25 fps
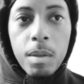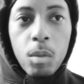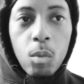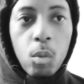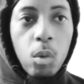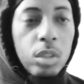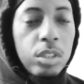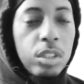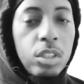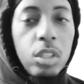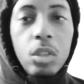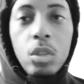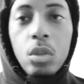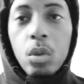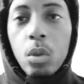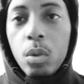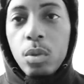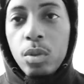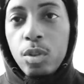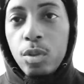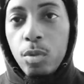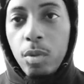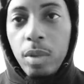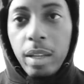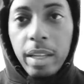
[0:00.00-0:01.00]
was the
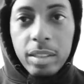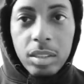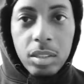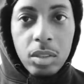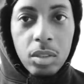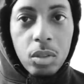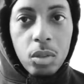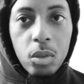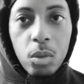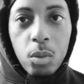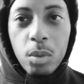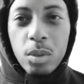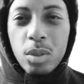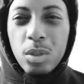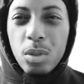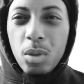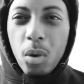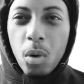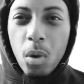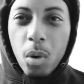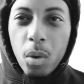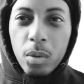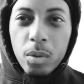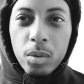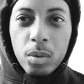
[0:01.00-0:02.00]
dude you listen to when you
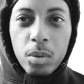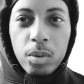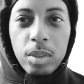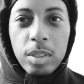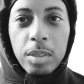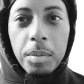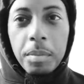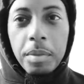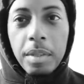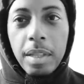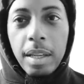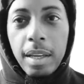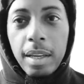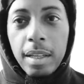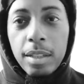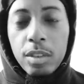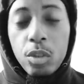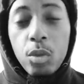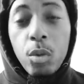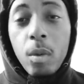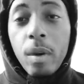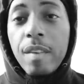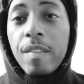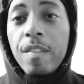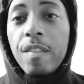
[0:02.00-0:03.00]
going through some things.
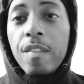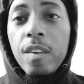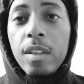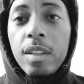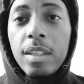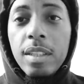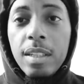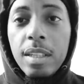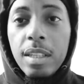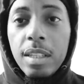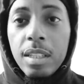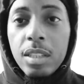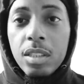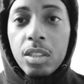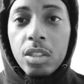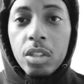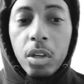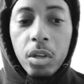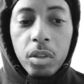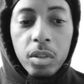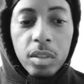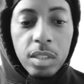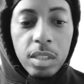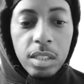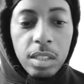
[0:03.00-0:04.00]
You ain't feeling good
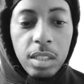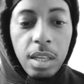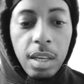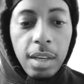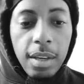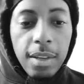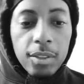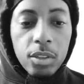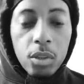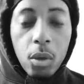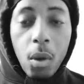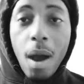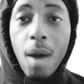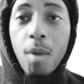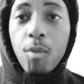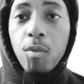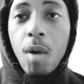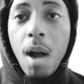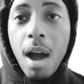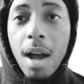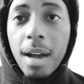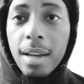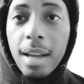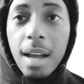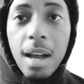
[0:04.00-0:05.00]
internally. So I
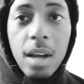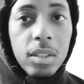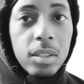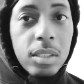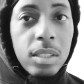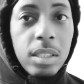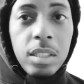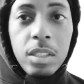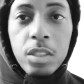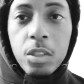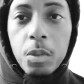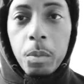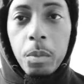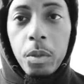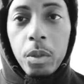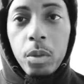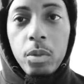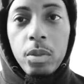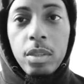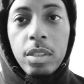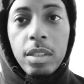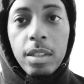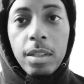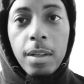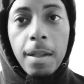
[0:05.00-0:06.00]
rock out to his
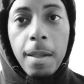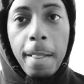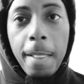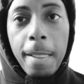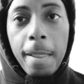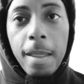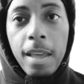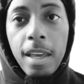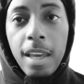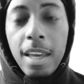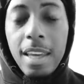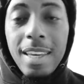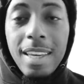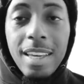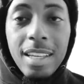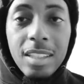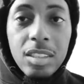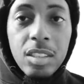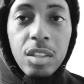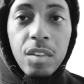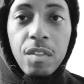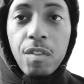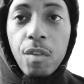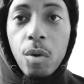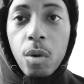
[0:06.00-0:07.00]
music. He
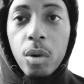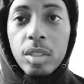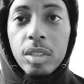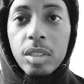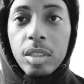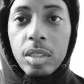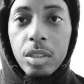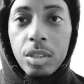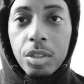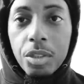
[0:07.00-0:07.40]
is the voice of